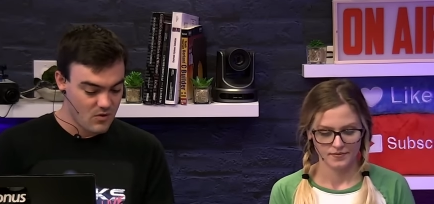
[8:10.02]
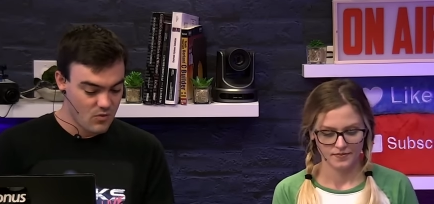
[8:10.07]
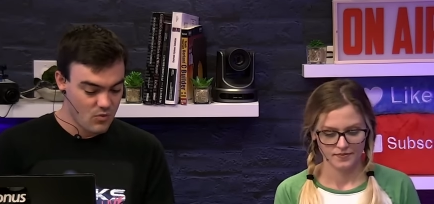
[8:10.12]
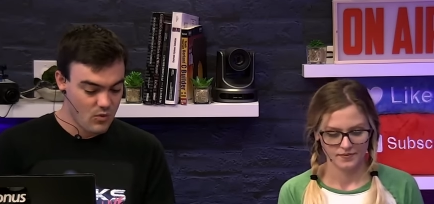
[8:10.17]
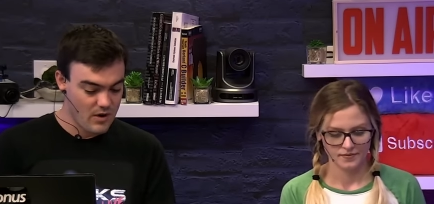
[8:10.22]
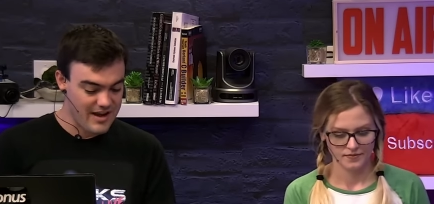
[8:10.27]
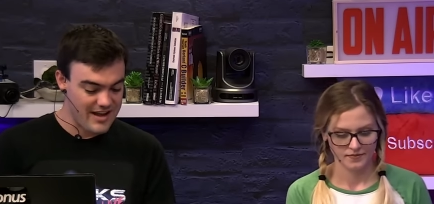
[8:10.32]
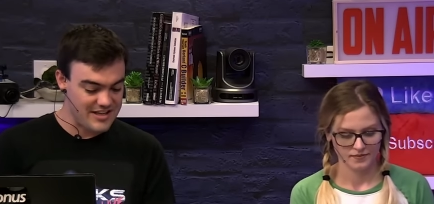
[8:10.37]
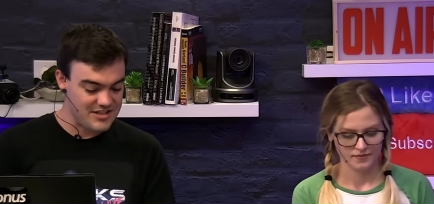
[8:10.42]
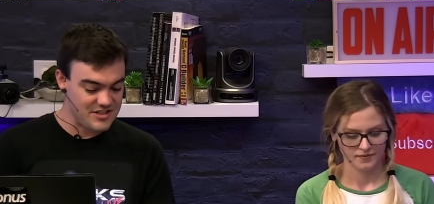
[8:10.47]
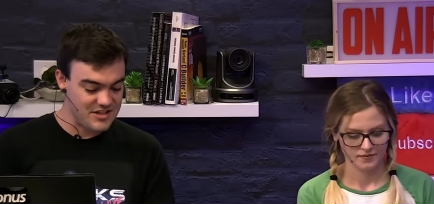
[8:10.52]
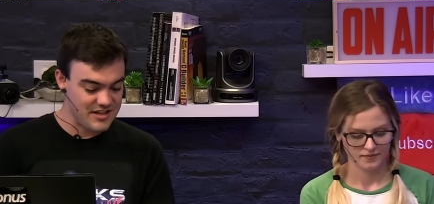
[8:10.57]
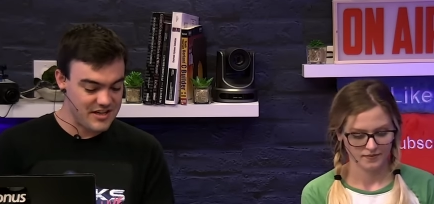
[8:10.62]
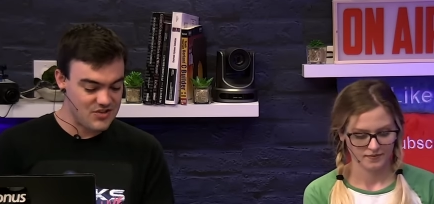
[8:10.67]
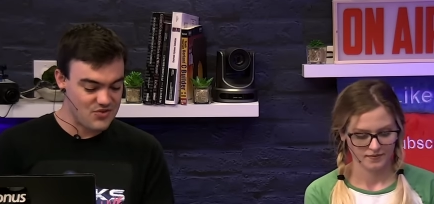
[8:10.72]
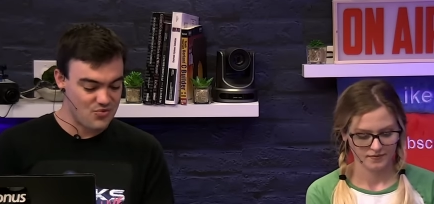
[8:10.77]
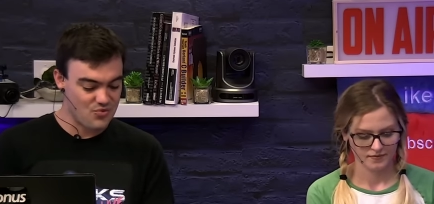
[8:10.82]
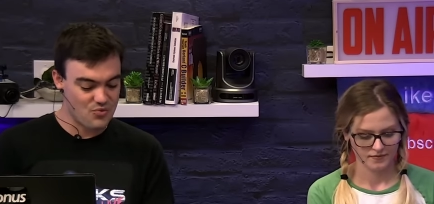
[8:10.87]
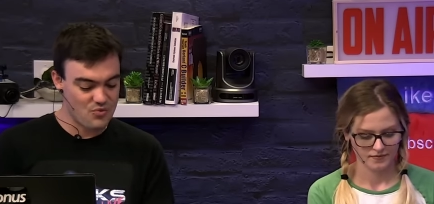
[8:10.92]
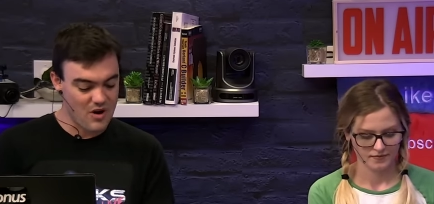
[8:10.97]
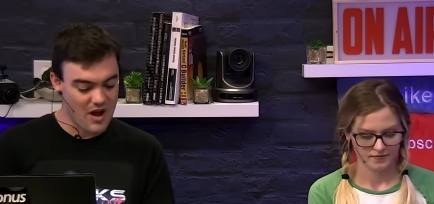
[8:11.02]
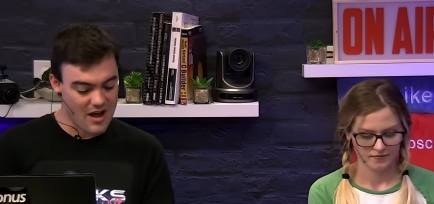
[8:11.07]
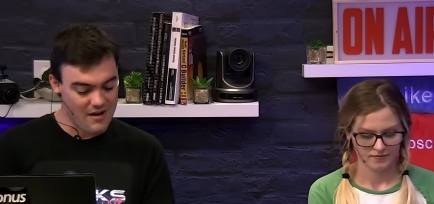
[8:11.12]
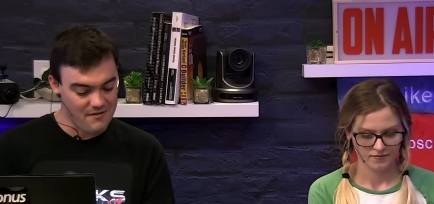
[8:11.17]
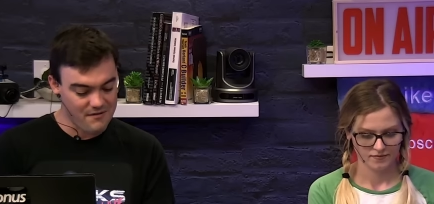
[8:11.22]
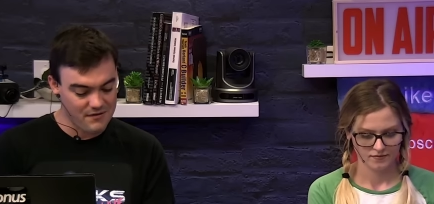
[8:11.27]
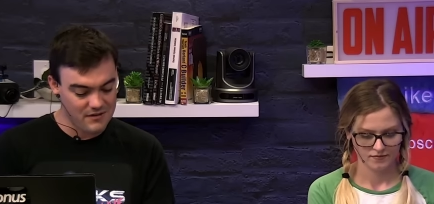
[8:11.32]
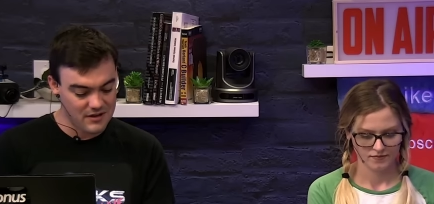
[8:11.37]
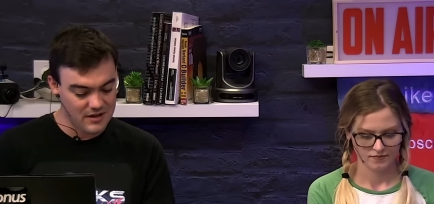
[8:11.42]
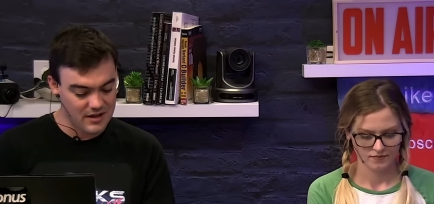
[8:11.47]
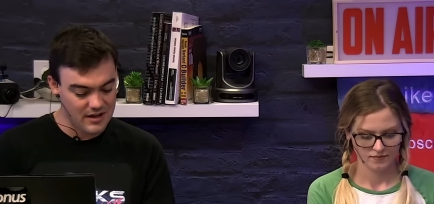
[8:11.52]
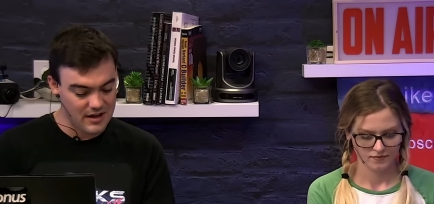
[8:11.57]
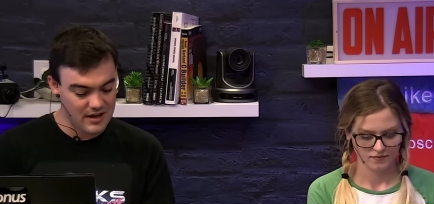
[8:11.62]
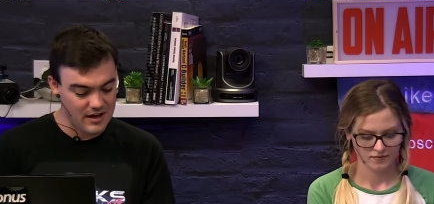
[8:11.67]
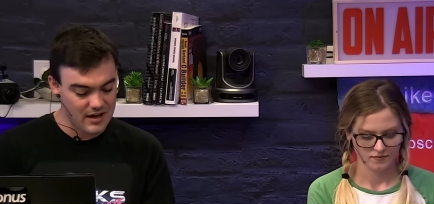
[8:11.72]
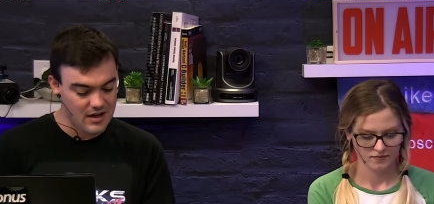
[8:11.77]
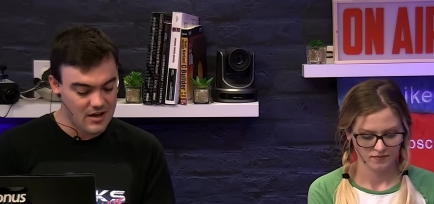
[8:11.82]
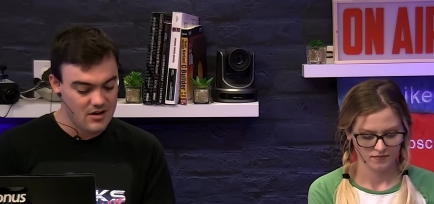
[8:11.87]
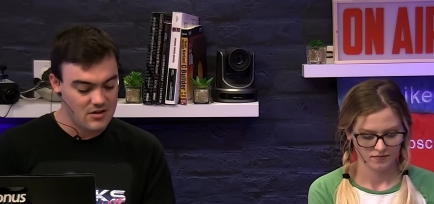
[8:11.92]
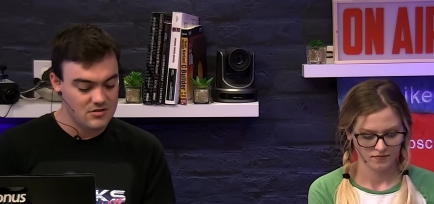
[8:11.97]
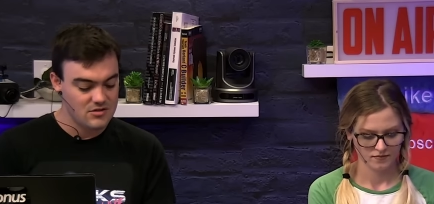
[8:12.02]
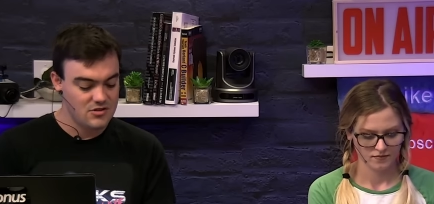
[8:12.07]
Speaker 1: which is roughly